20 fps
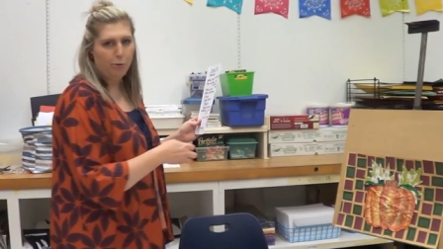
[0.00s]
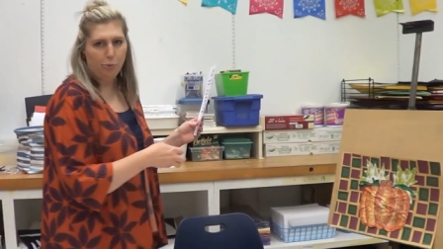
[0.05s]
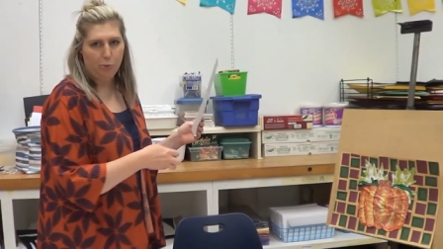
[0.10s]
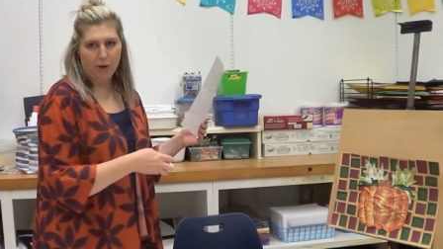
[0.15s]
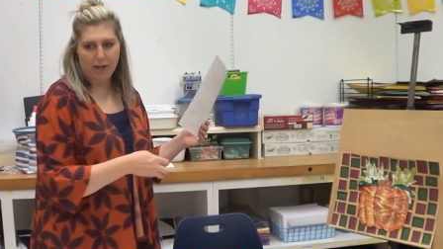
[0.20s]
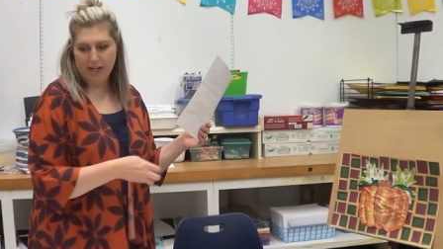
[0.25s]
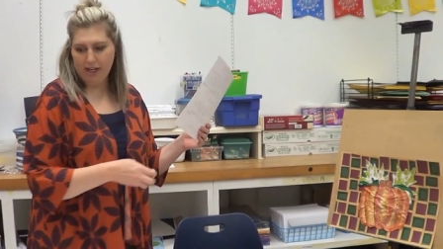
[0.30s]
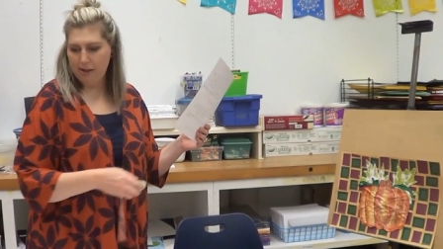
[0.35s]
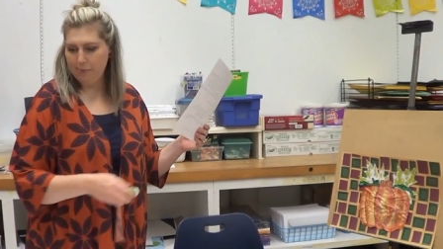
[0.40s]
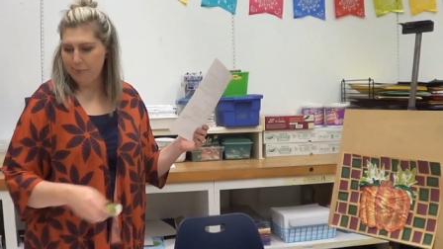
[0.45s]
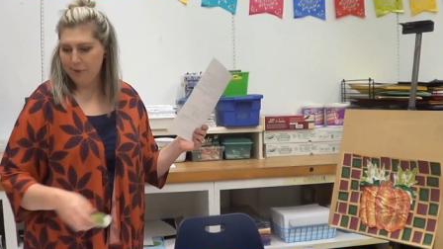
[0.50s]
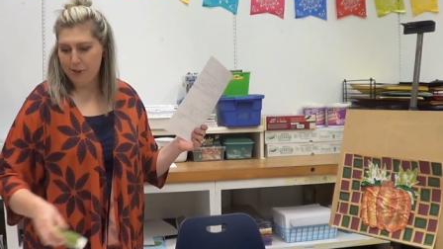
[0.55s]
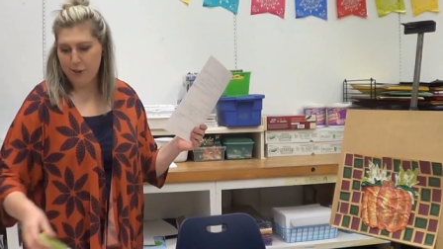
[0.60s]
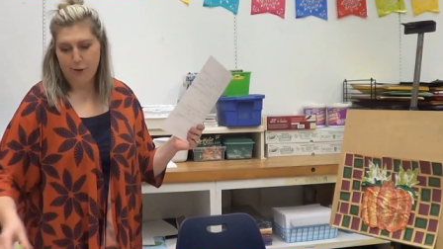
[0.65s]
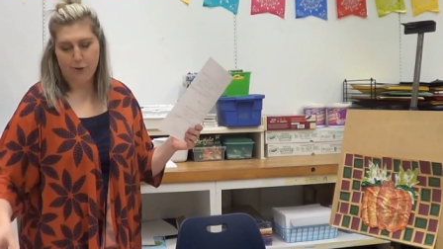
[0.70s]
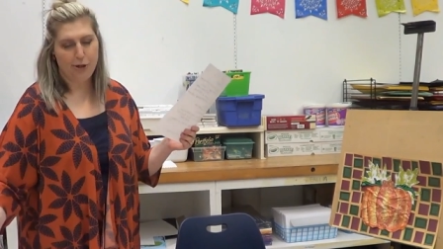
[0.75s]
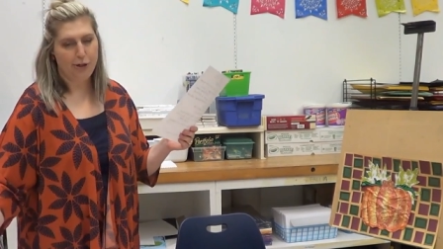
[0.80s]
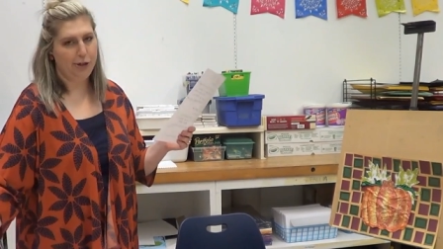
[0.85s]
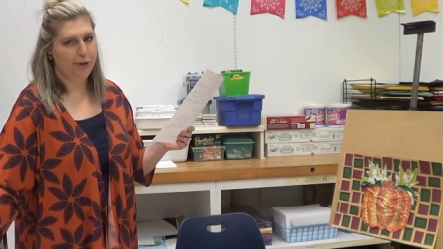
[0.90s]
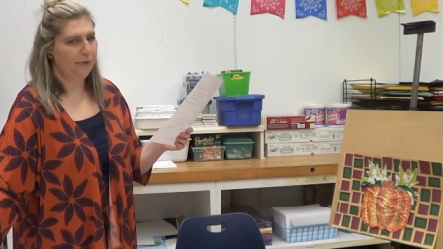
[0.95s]
green, but you
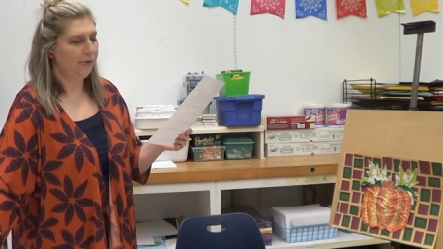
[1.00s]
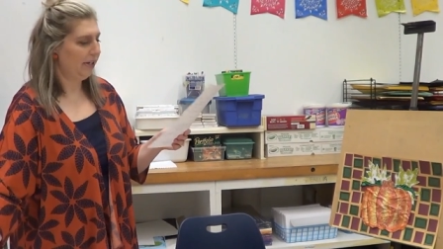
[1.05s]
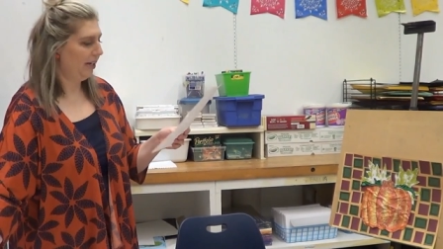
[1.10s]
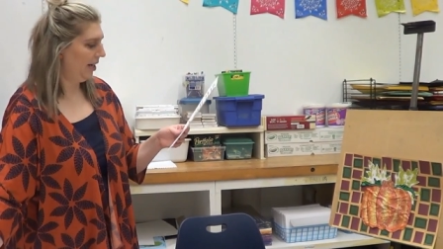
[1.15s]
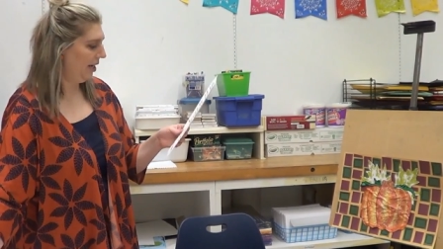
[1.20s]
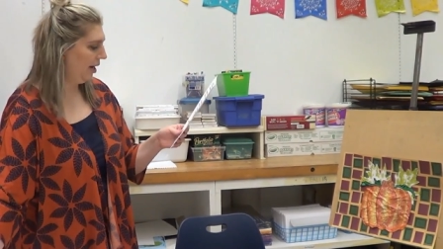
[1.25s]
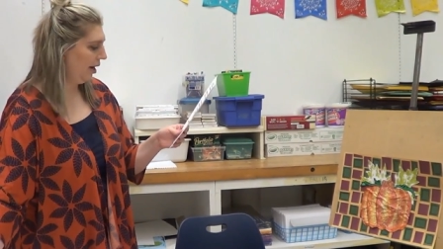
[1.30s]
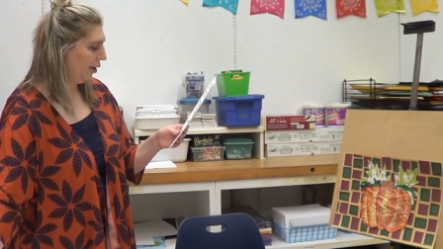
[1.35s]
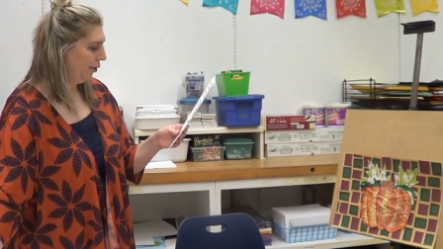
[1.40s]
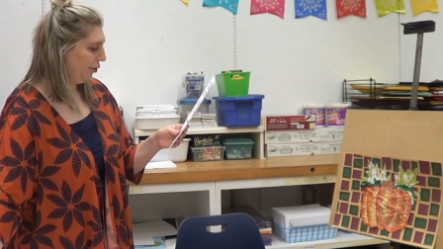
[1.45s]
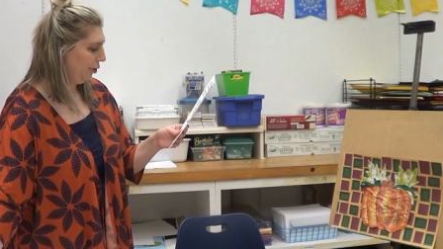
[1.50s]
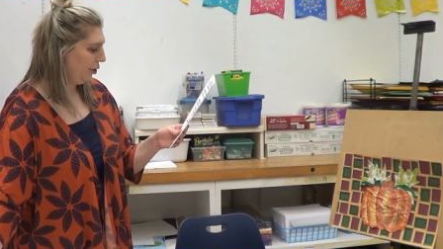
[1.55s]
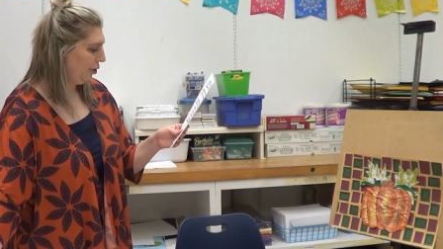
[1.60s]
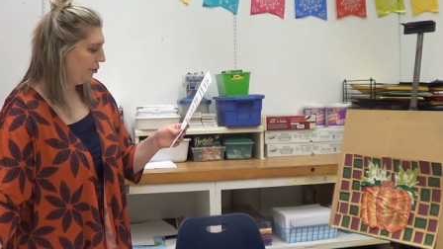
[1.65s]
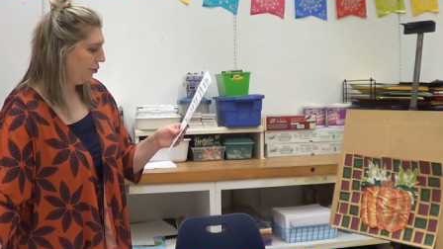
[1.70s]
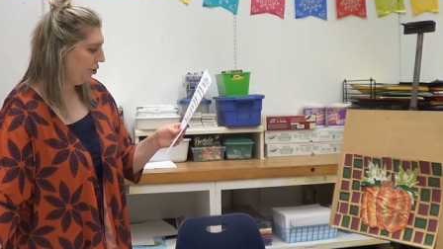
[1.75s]
can use any color you